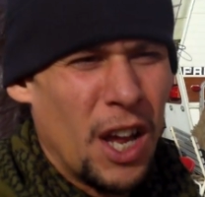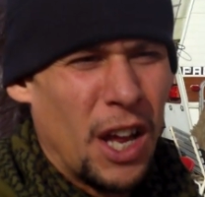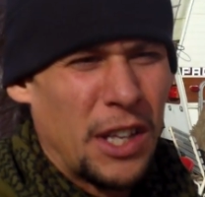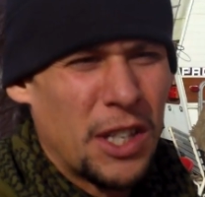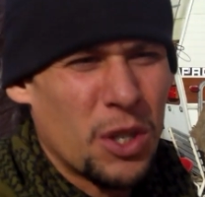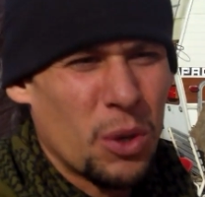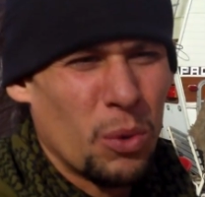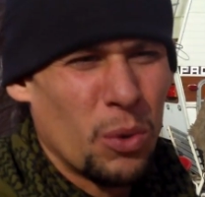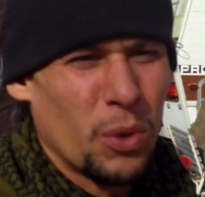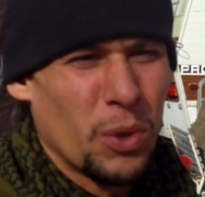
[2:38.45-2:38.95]

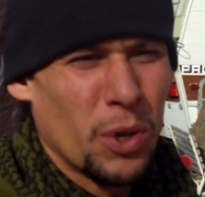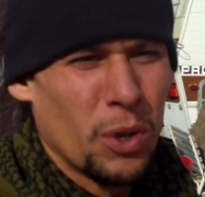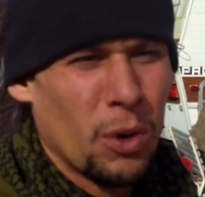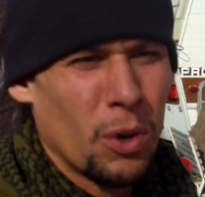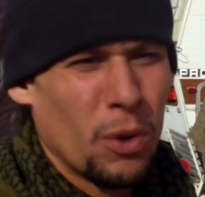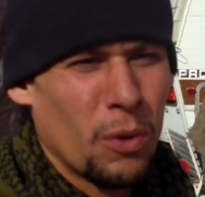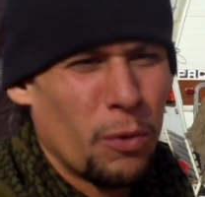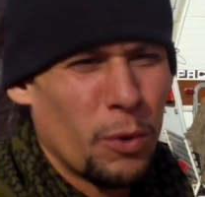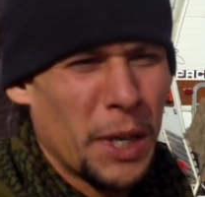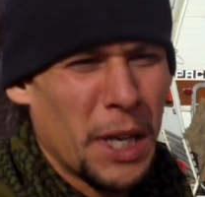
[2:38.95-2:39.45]
And so, you
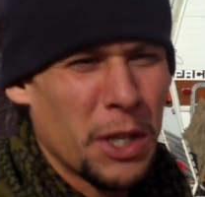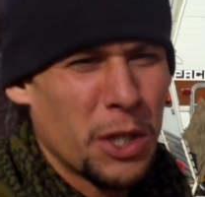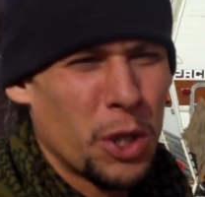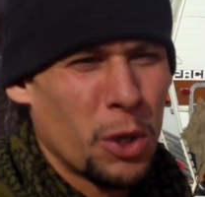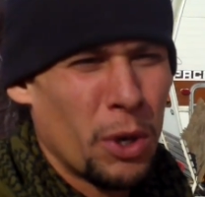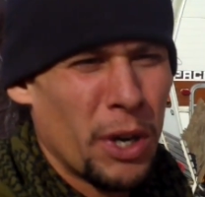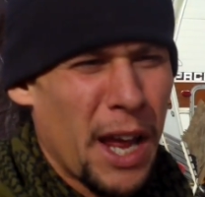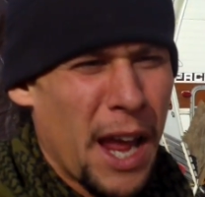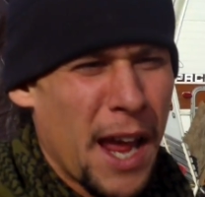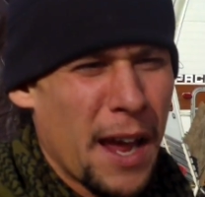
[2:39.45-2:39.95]
know, if we get
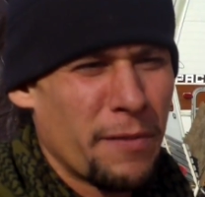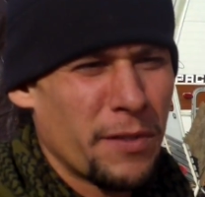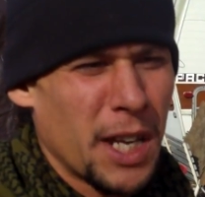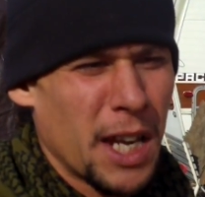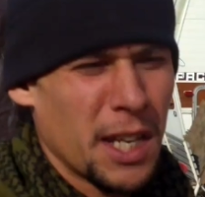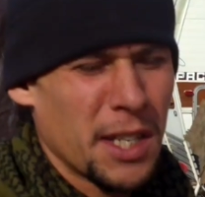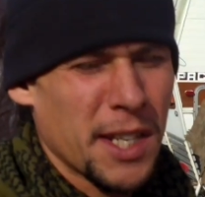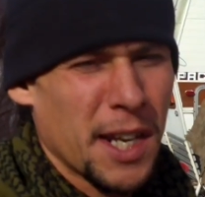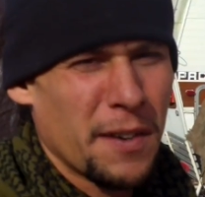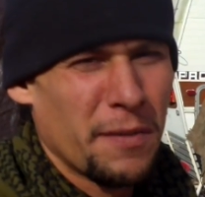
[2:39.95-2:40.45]
2.5
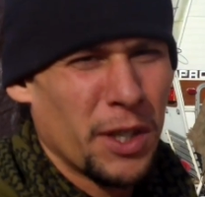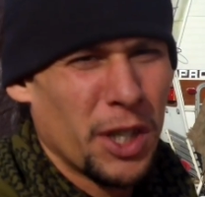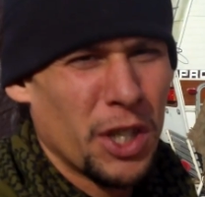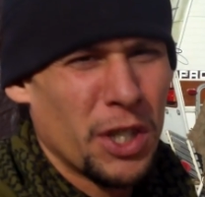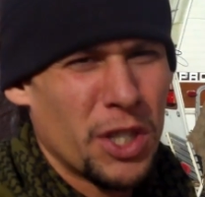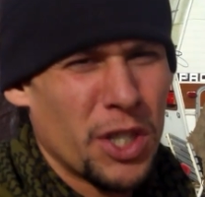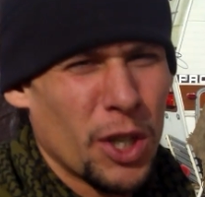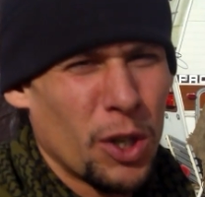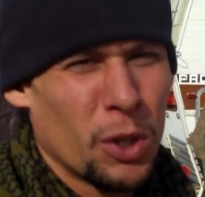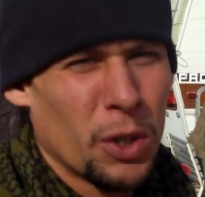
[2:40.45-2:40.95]
days out of a
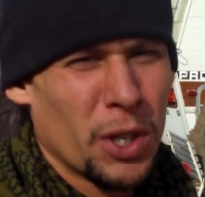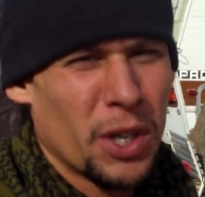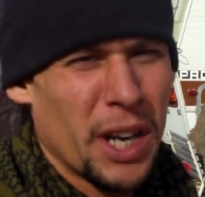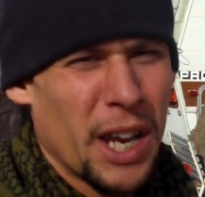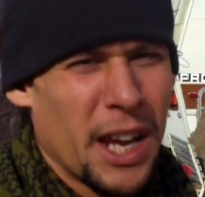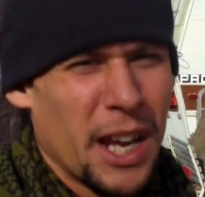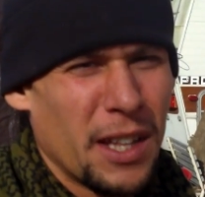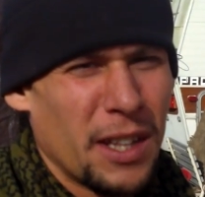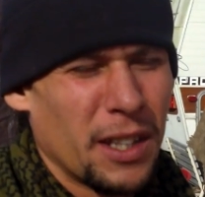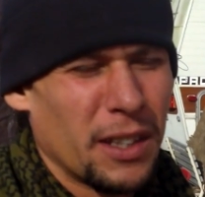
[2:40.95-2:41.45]
good solar
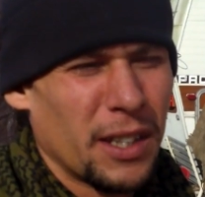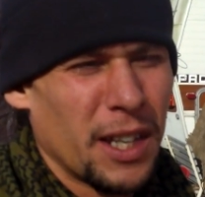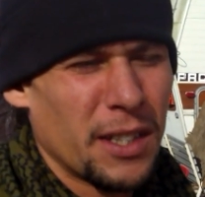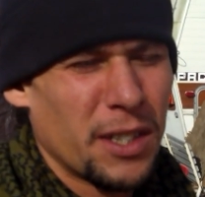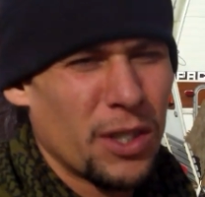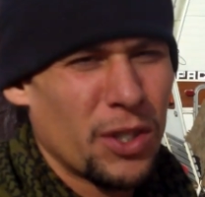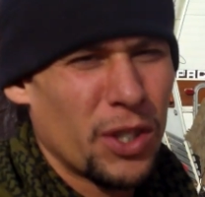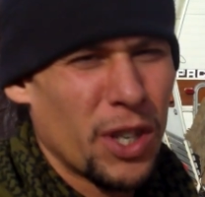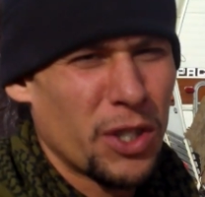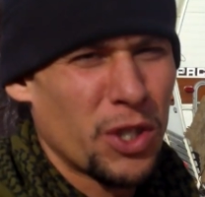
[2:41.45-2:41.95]
day, then
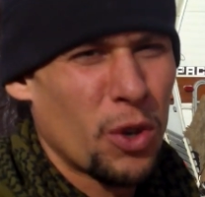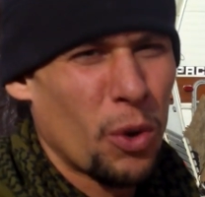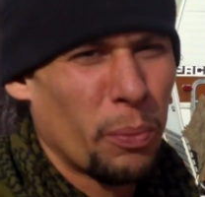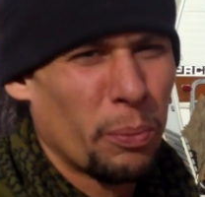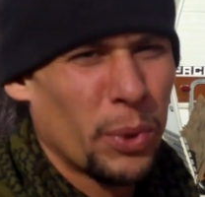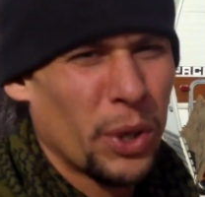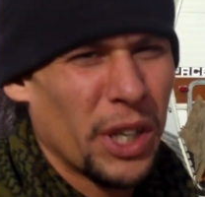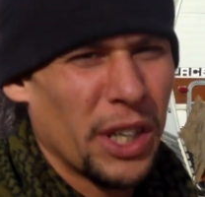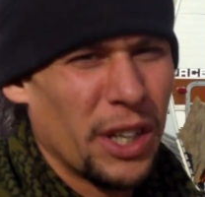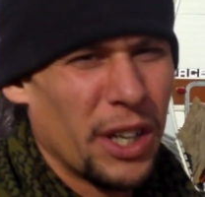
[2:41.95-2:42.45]
that's
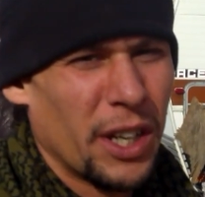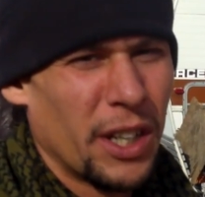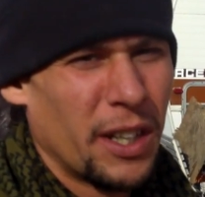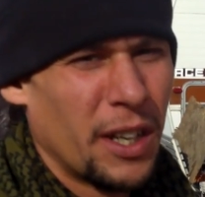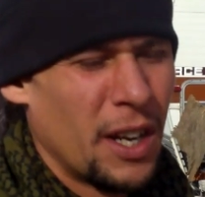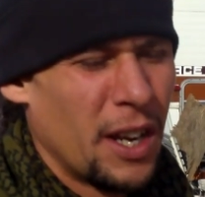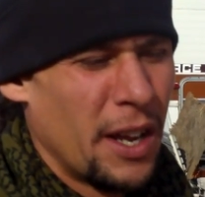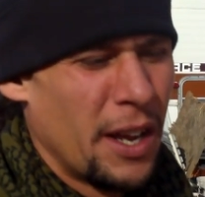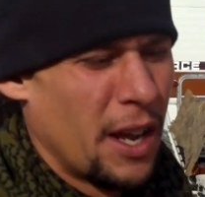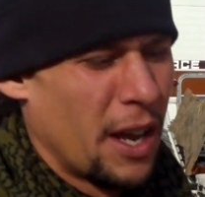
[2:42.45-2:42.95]
doing pretty good.
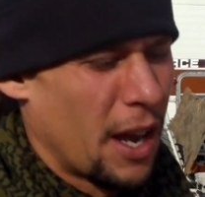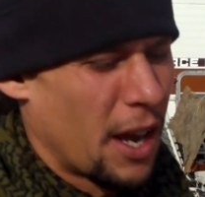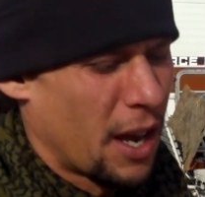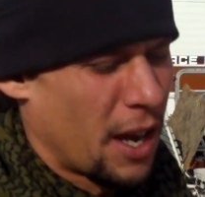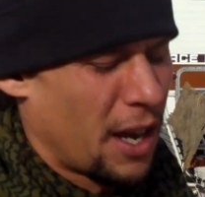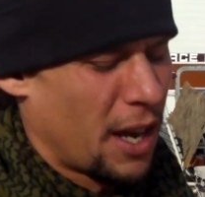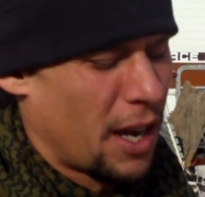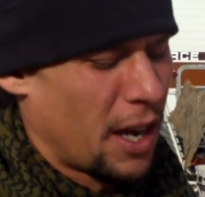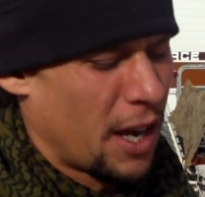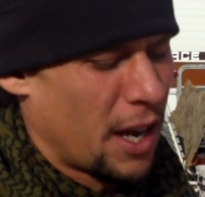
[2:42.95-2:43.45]

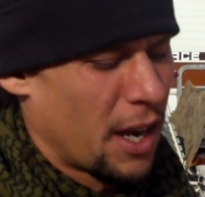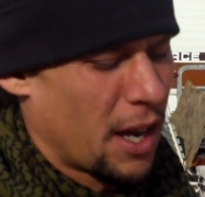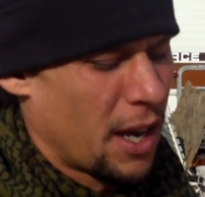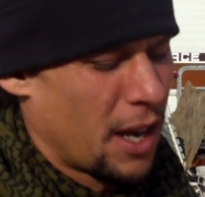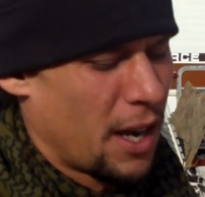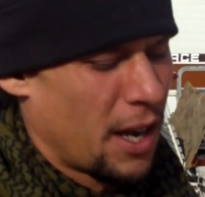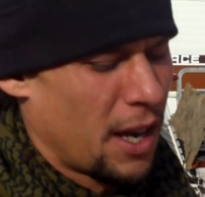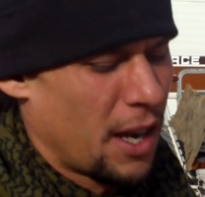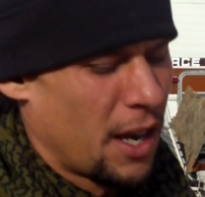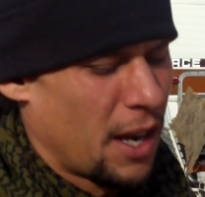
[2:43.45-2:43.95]

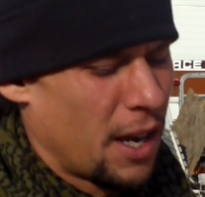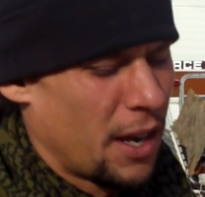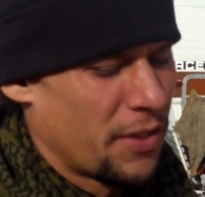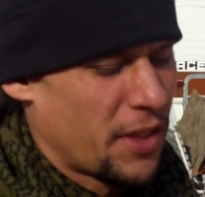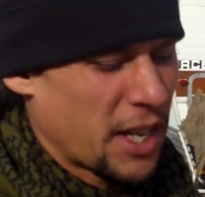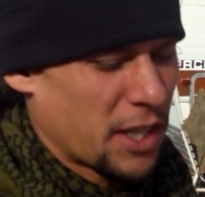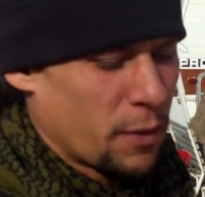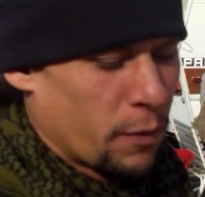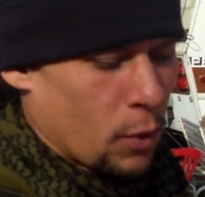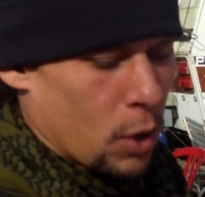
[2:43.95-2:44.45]

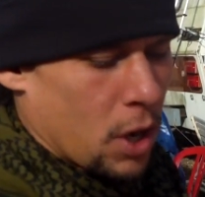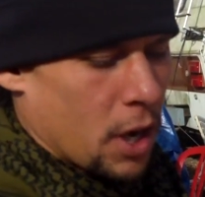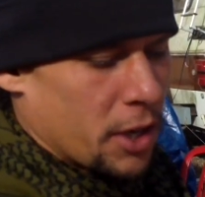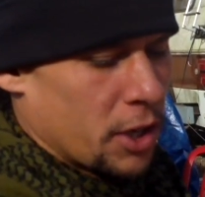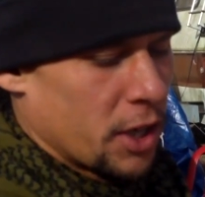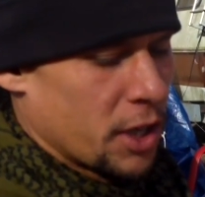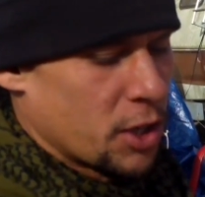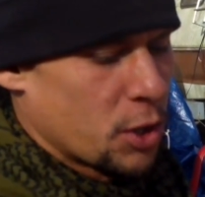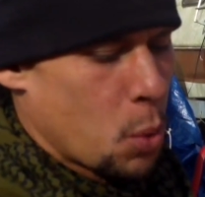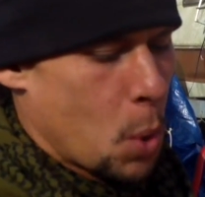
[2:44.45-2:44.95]
That's
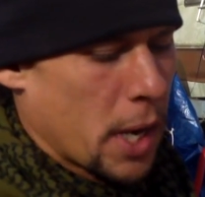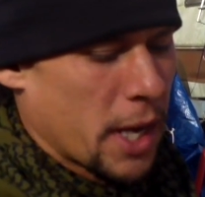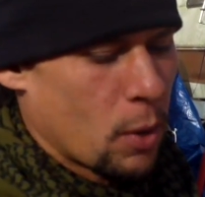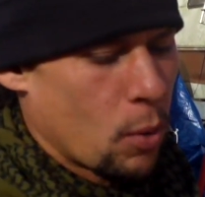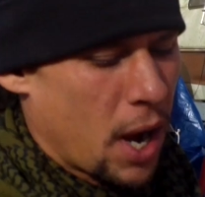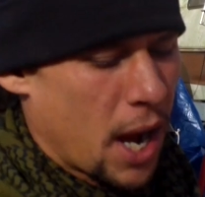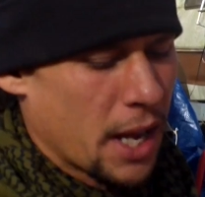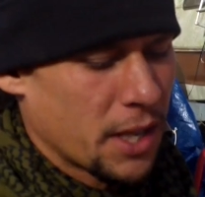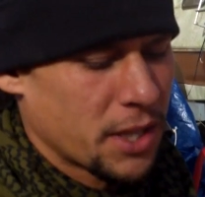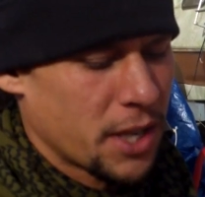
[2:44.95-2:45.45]
420
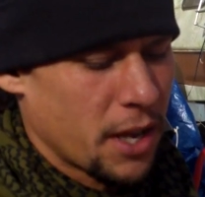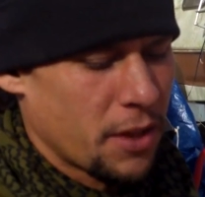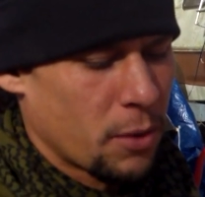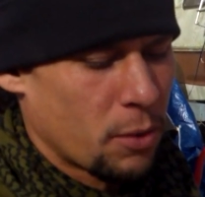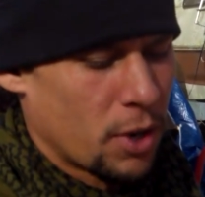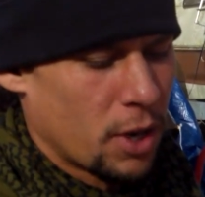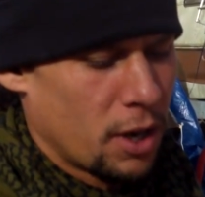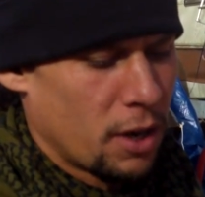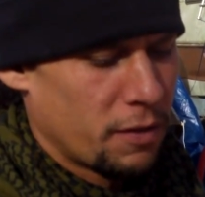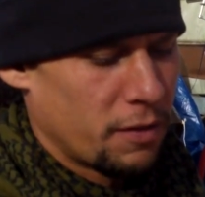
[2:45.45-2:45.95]
watts on
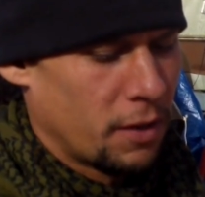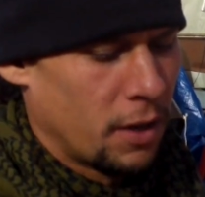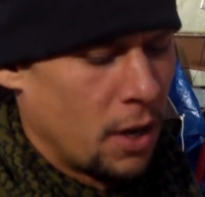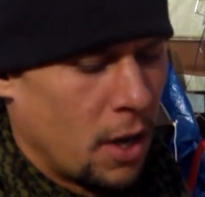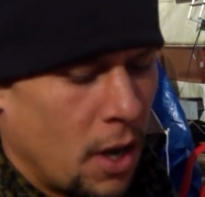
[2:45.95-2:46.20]
the roof.